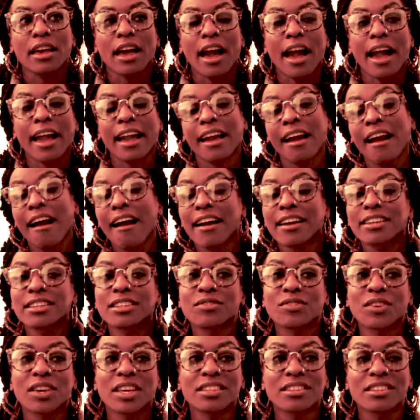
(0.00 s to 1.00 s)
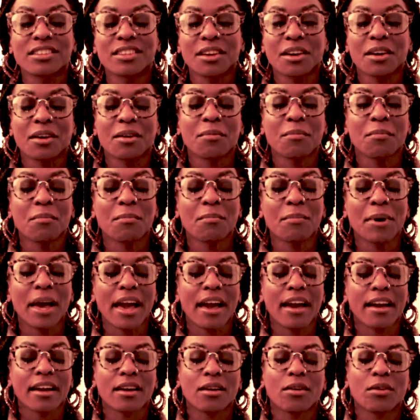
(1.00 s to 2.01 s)
I kind of ended up
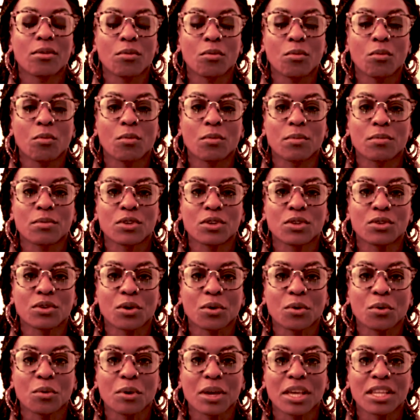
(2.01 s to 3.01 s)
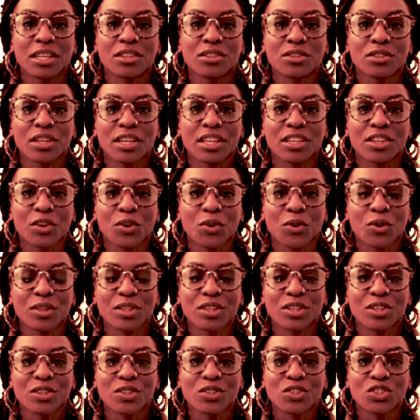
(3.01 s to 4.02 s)
back, in
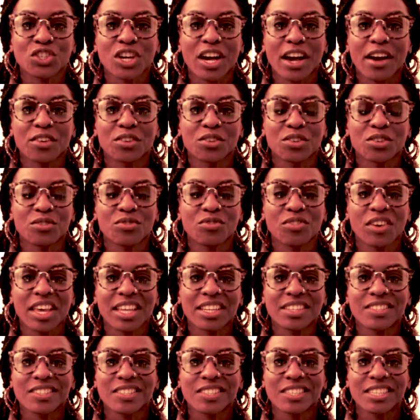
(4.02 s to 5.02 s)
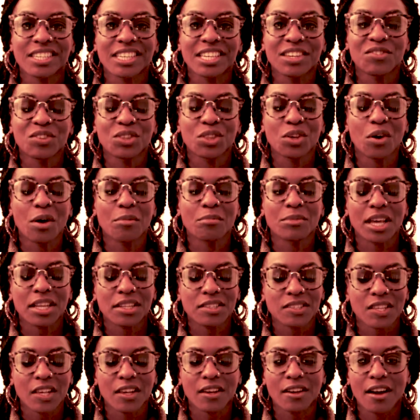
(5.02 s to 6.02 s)
earlier childhood fantasy. Even though I'm not a
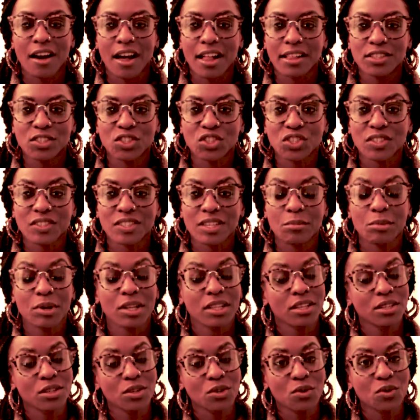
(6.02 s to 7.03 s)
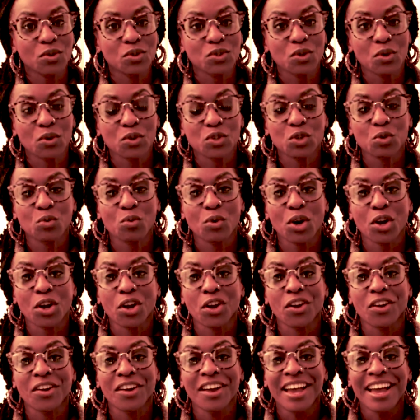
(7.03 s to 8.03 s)
psychologist, I'm a clinical social
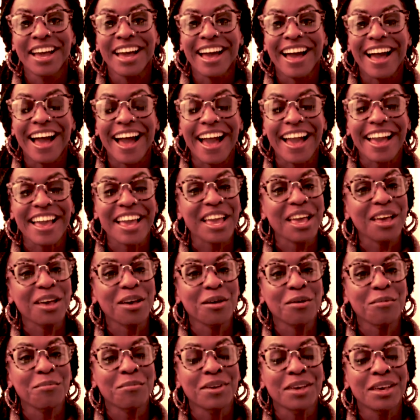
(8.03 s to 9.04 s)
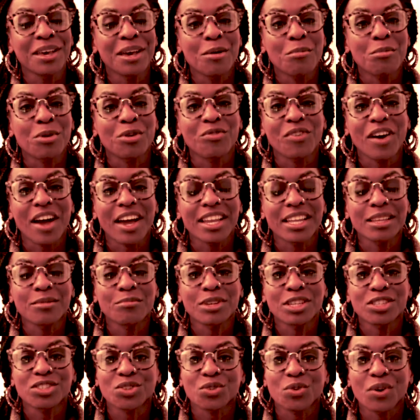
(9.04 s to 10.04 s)
worker, I am providing
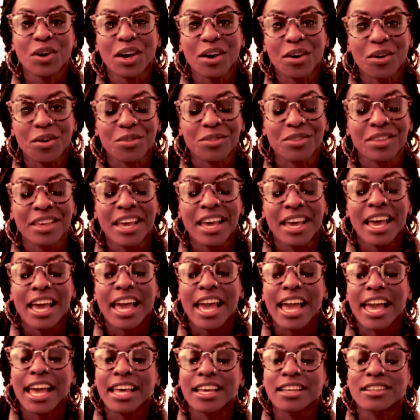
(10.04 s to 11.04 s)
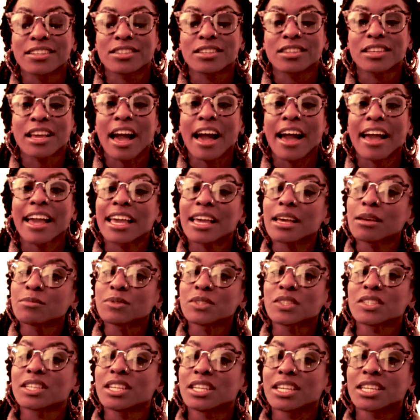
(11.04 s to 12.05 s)
mental health. And I am
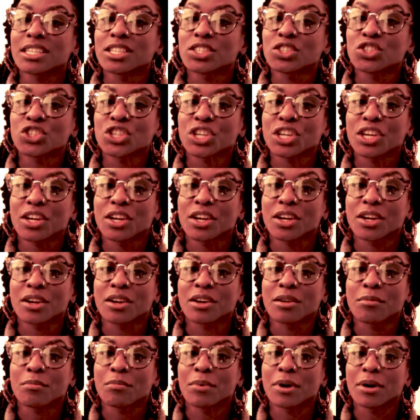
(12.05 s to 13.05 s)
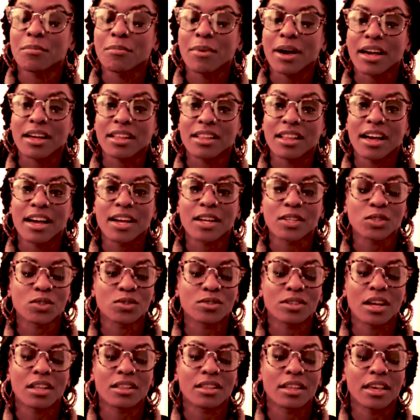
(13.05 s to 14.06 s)
sitting in a chair, but my clients are
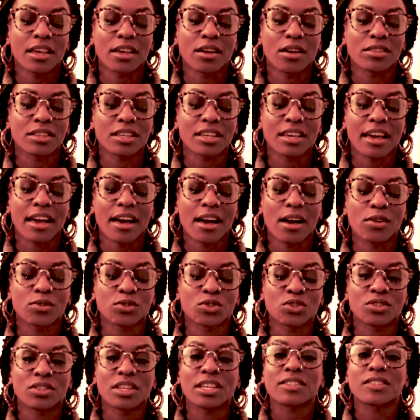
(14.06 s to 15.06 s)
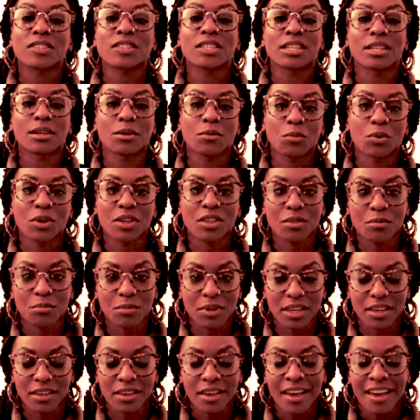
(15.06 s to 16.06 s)
not laying on the couch. They sit up with
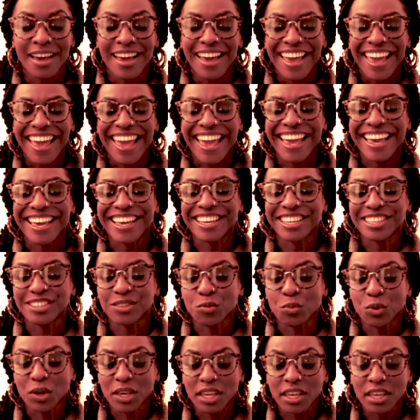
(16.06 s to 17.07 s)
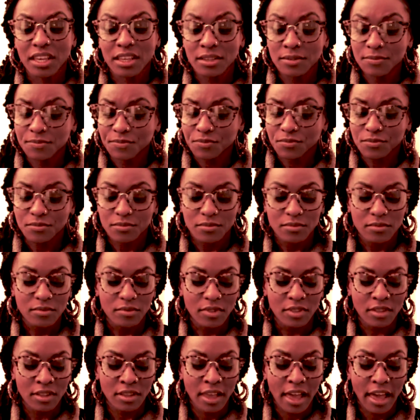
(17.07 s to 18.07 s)
me. And we
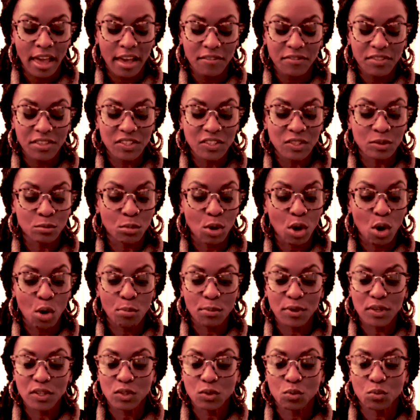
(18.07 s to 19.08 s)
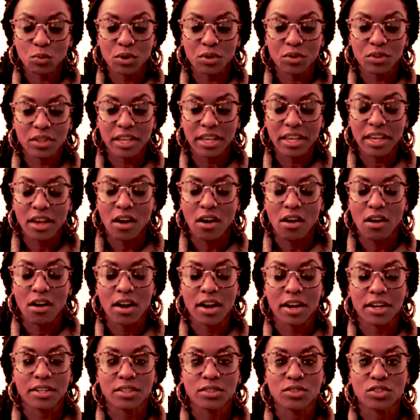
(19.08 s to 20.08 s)
have these moments where they
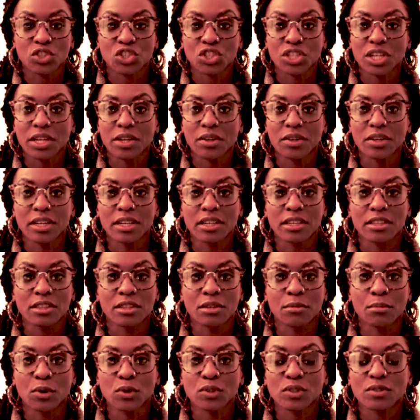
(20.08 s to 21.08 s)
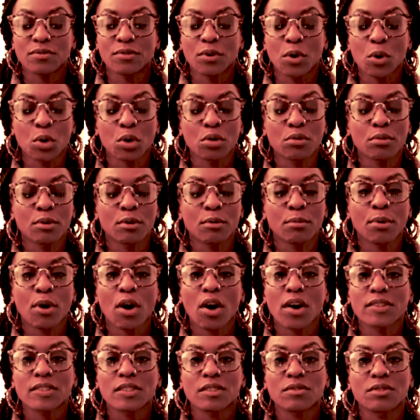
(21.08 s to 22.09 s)
are sharing the most vulnerable
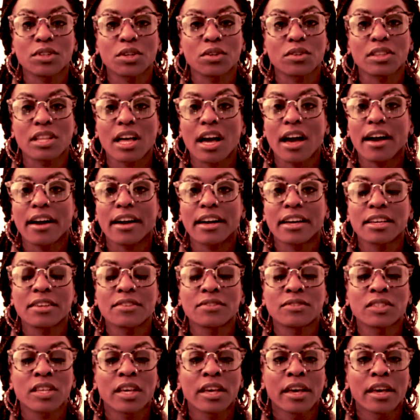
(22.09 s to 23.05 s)
parts of their lives,